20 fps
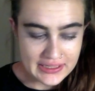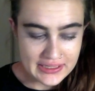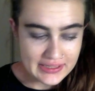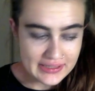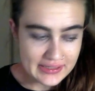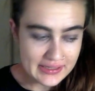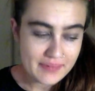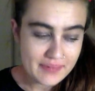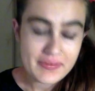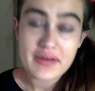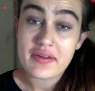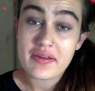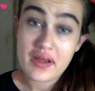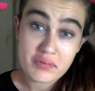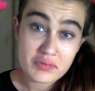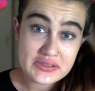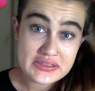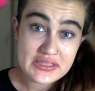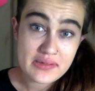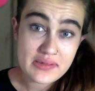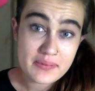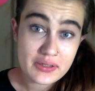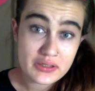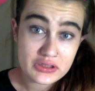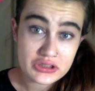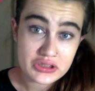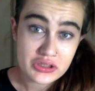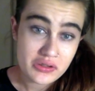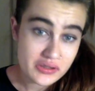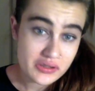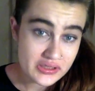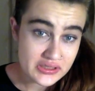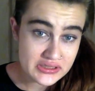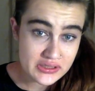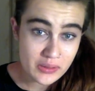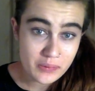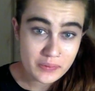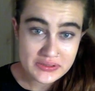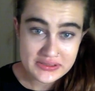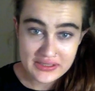Now my dad was in a bit of shock, and
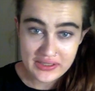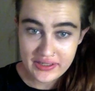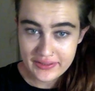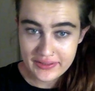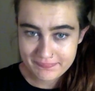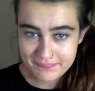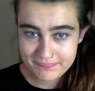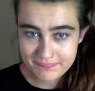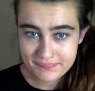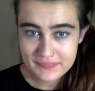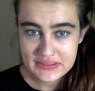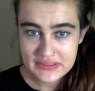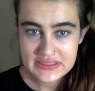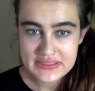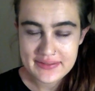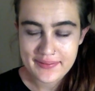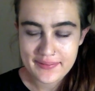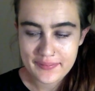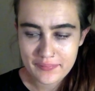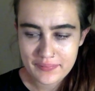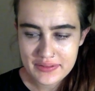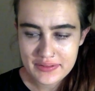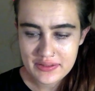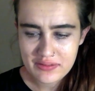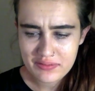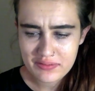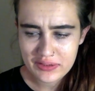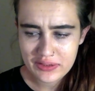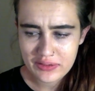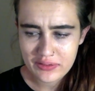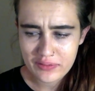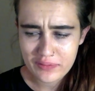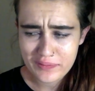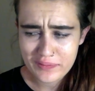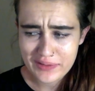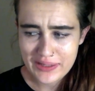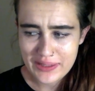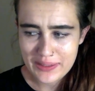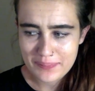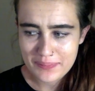so was I, so we didn't really know
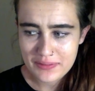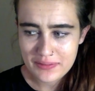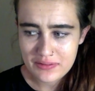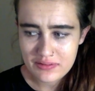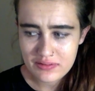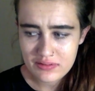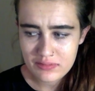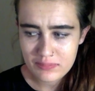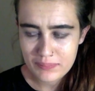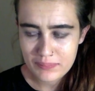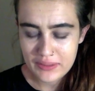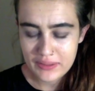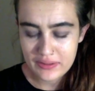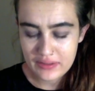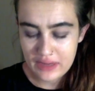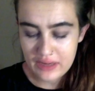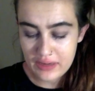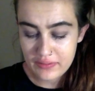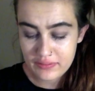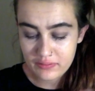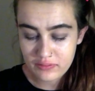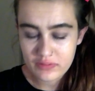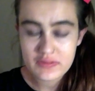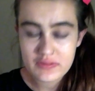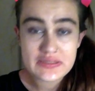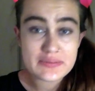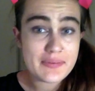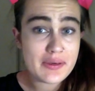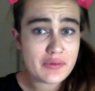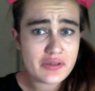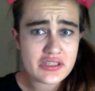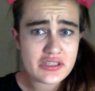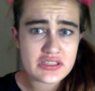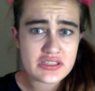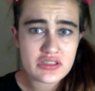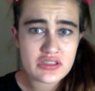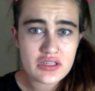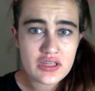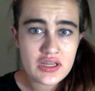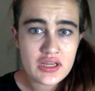what happened, but I thought it was my
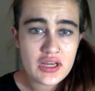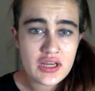wrist.